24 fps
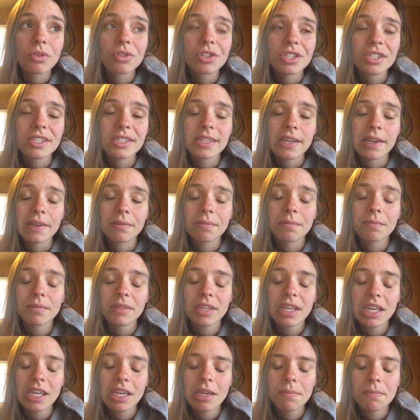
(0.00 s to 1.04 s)
just to
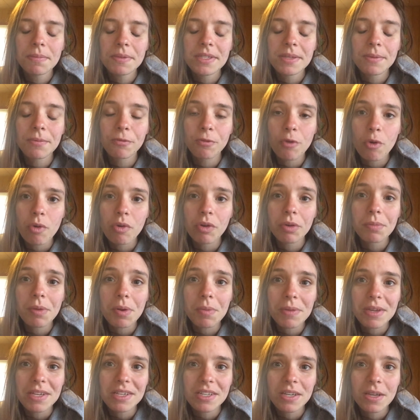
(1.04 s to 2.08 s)
keep some forward
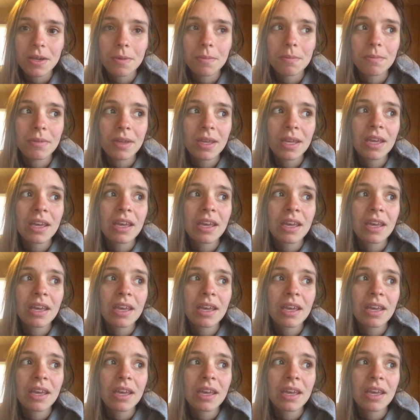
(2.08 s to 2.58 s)
momentum